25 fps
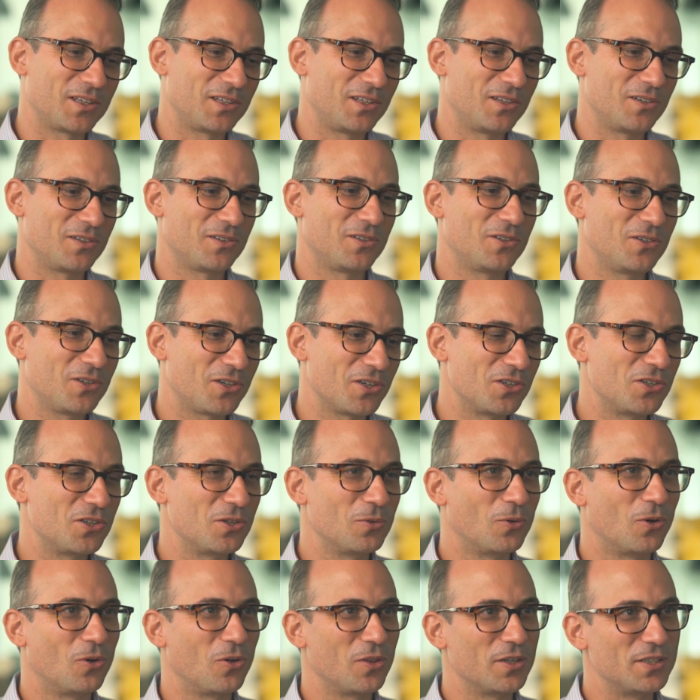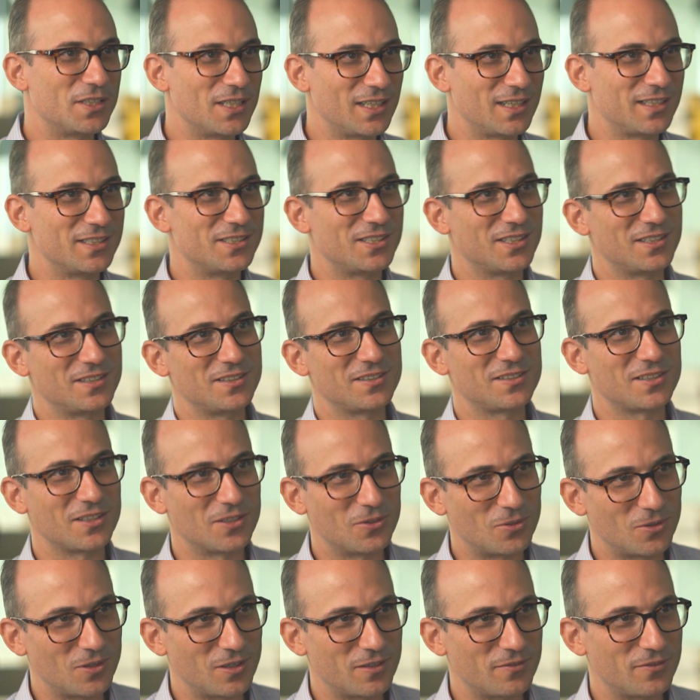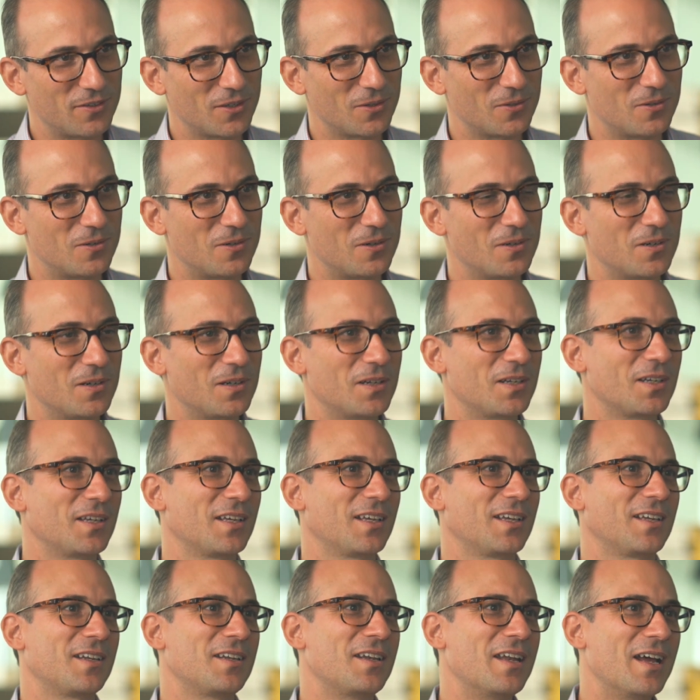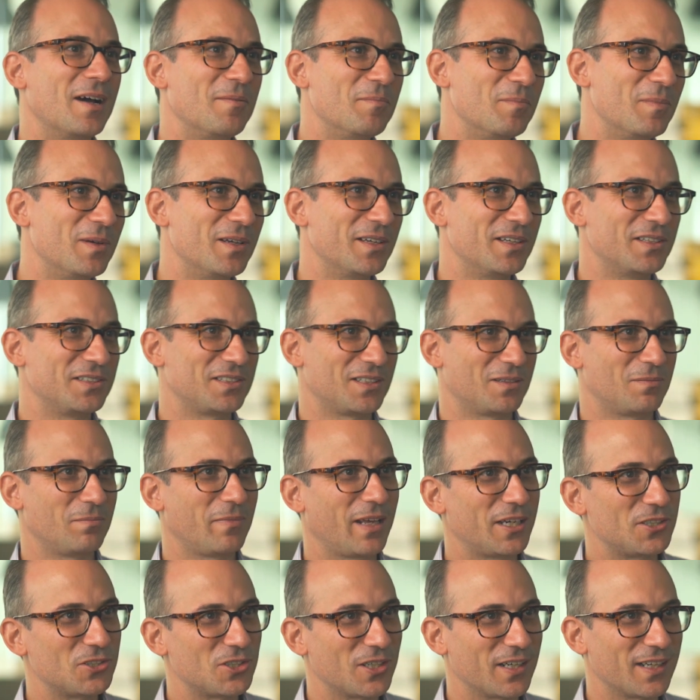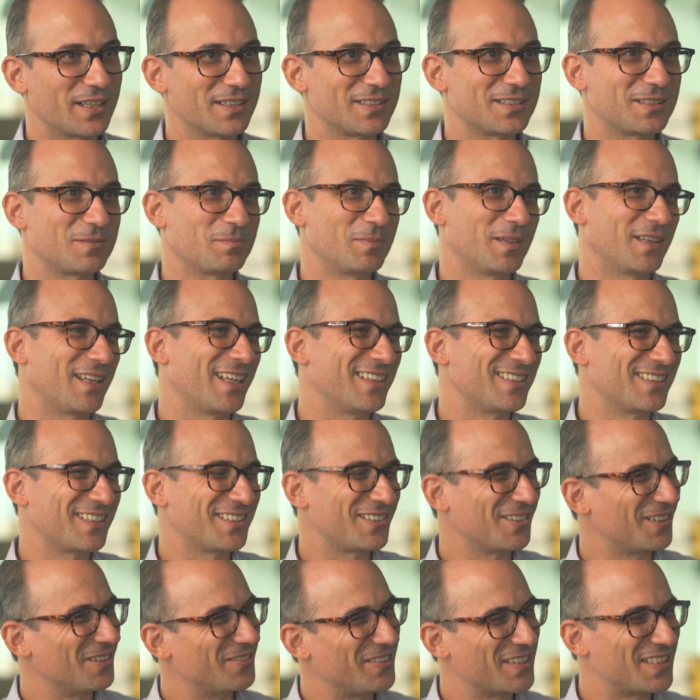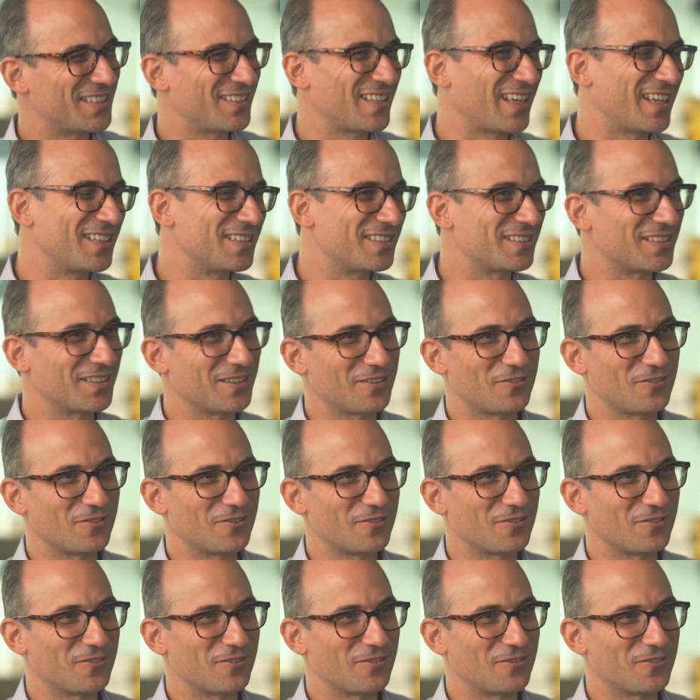you can do all the diligence and all of your numbers and metrics, but there's a sort of a sense